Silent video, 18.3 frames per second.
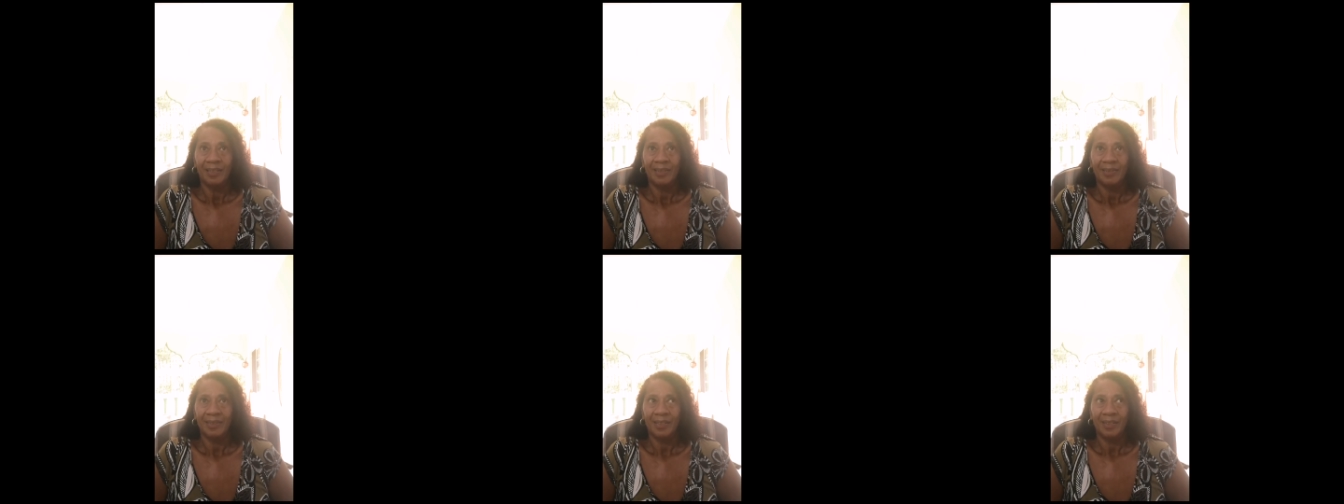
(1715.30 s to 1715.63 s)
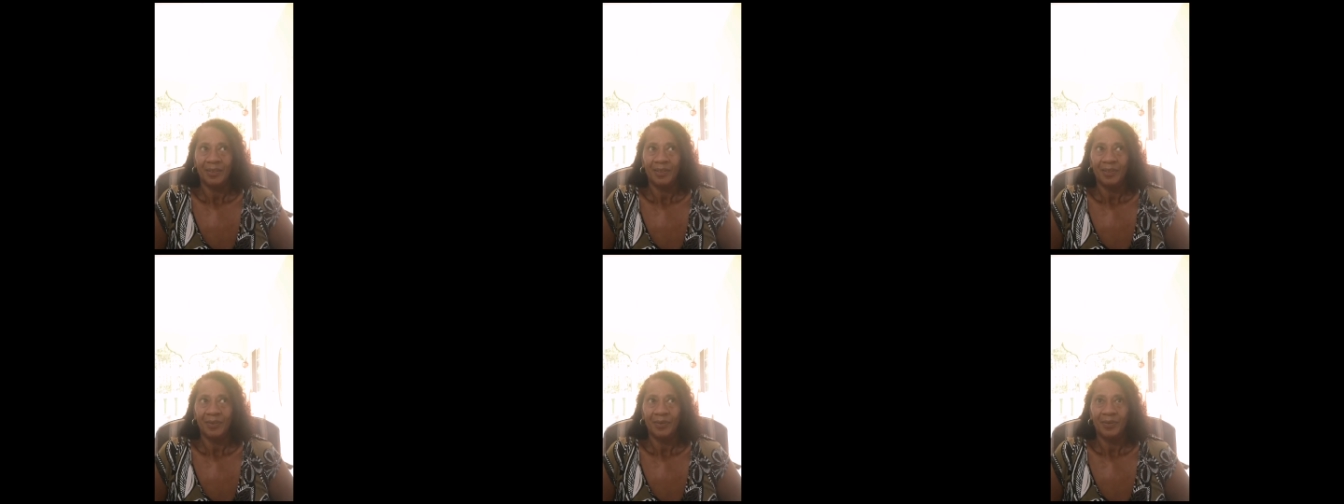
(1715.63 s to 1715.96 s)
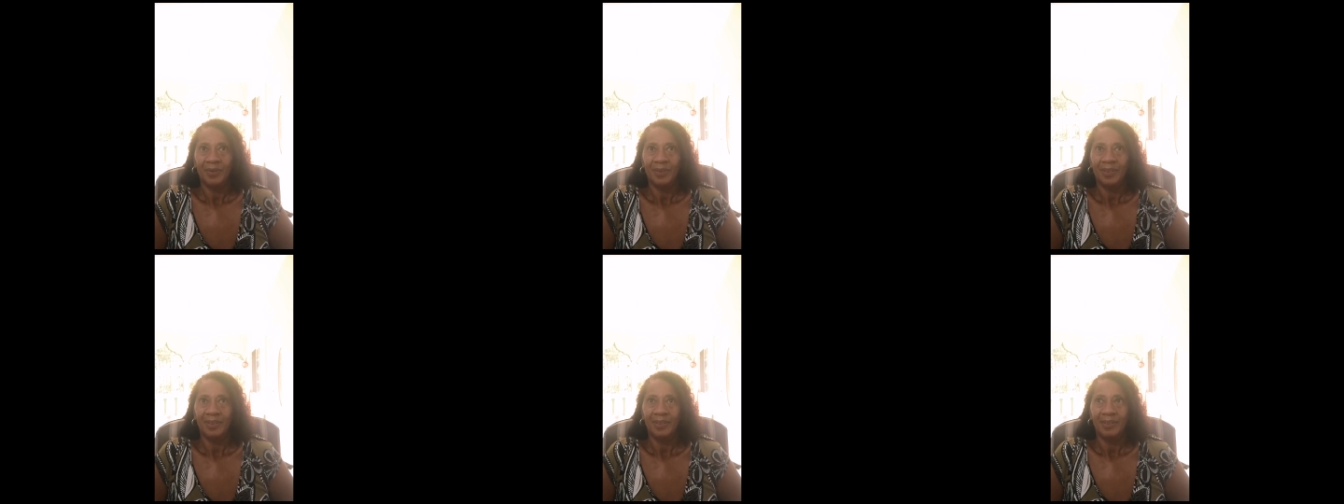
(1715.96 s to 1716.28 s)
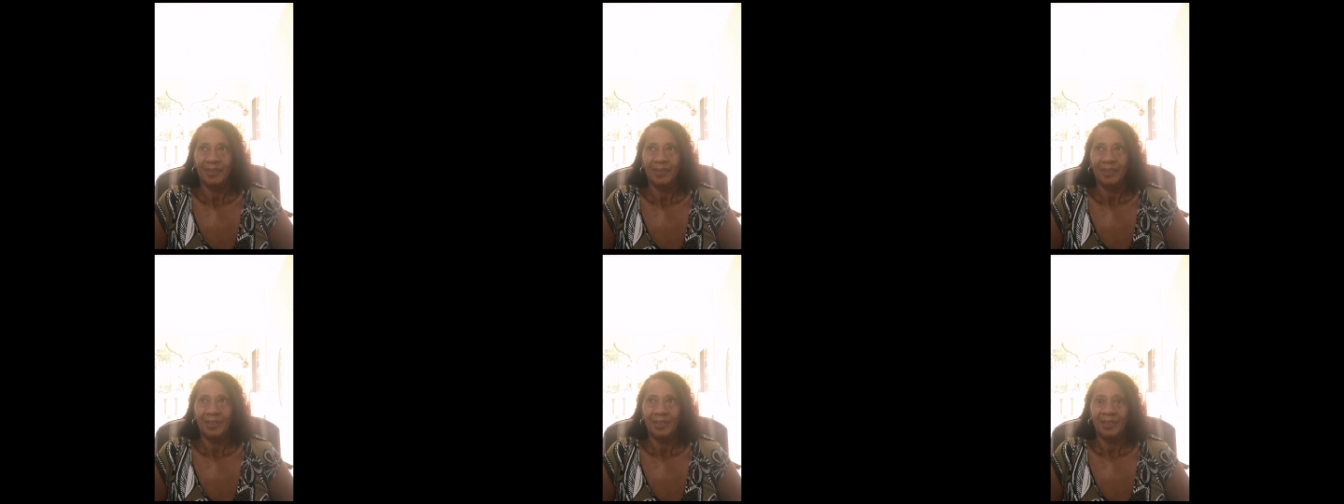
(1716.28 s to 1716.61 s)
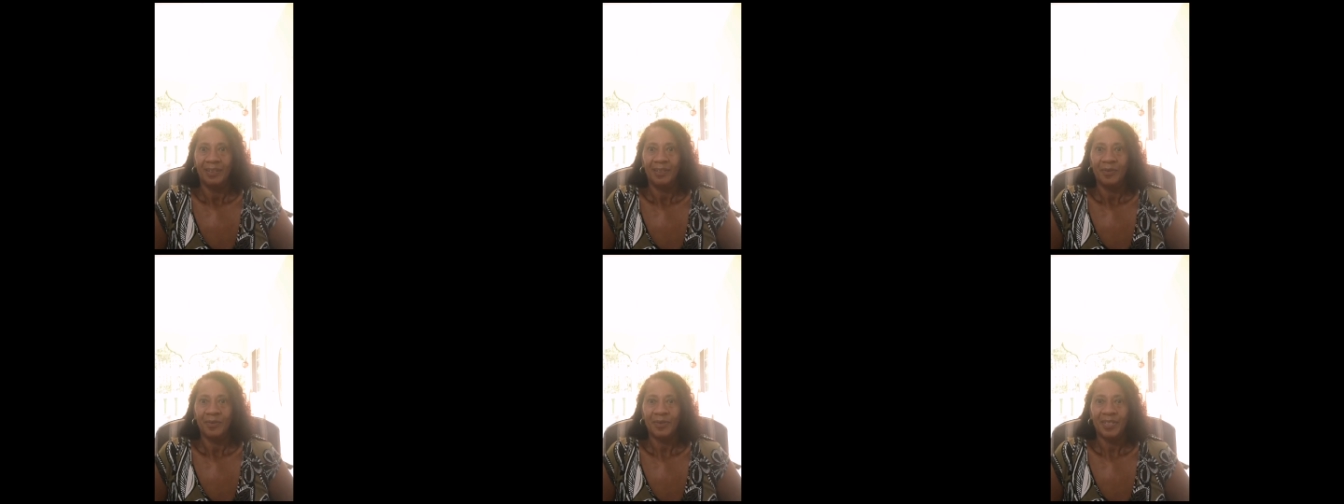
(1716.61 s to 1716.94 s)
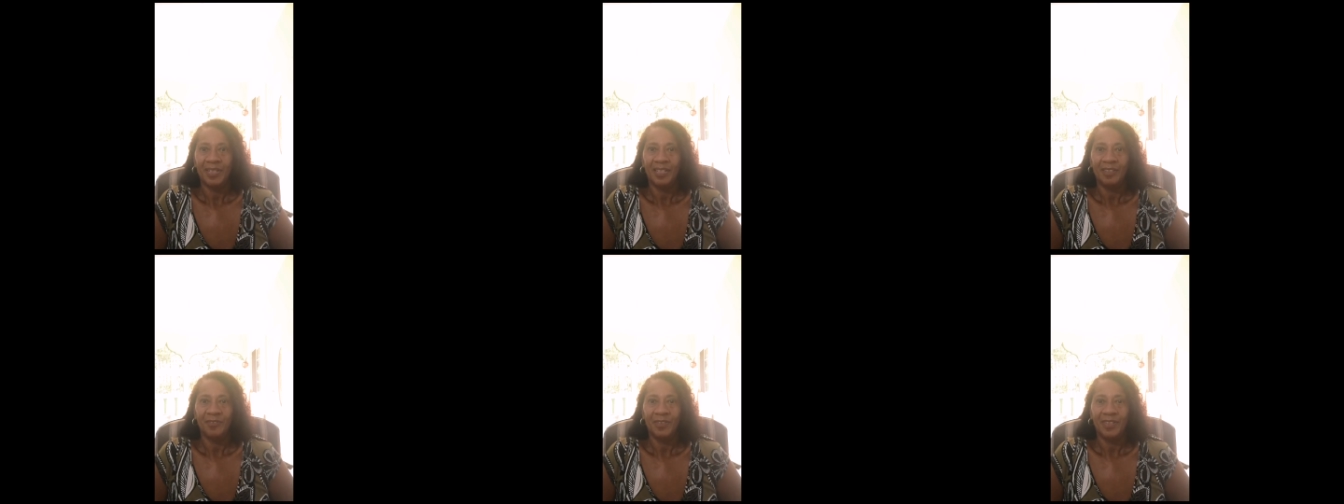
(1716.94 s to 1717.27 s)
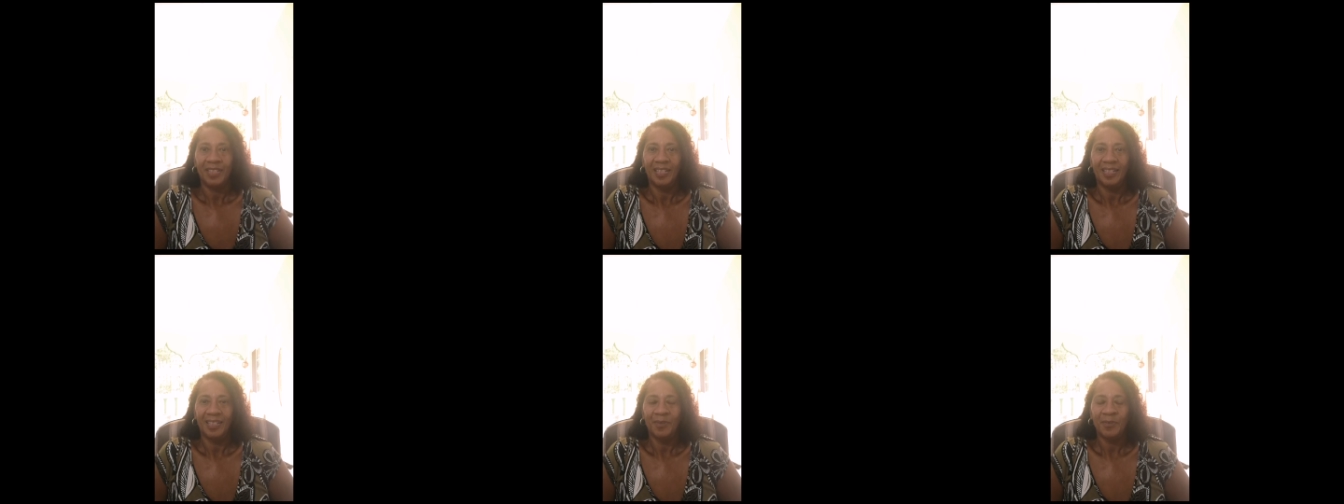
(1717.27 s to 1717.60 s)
So, I was glad for that.